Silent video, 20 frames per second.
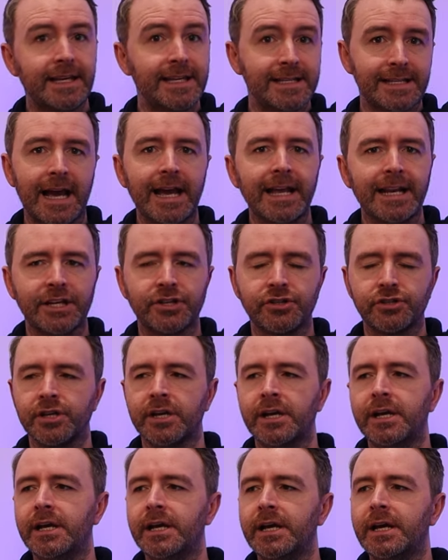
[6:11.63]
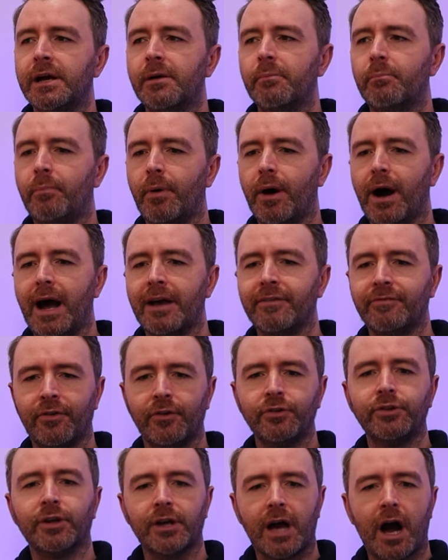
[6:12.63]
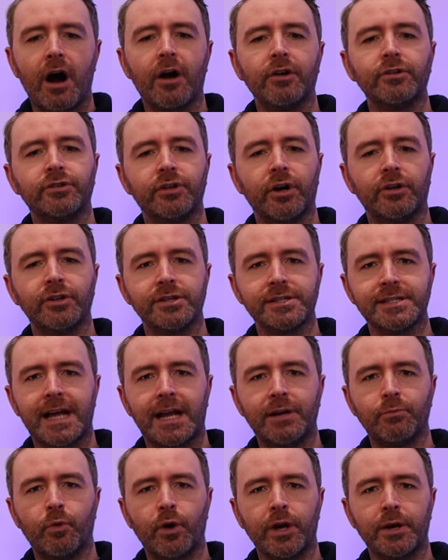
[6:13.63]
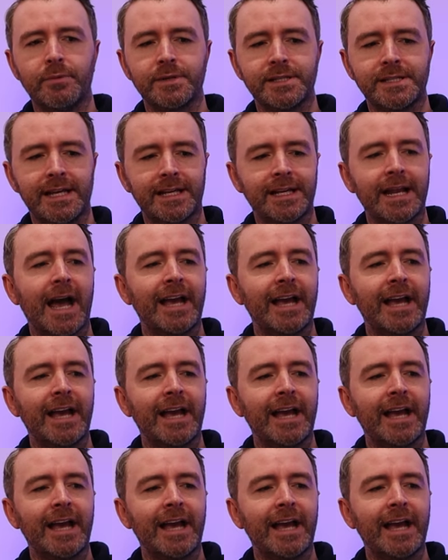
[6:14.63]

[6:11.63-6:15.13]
He's Irish, but I found it hard to understand what he was saying.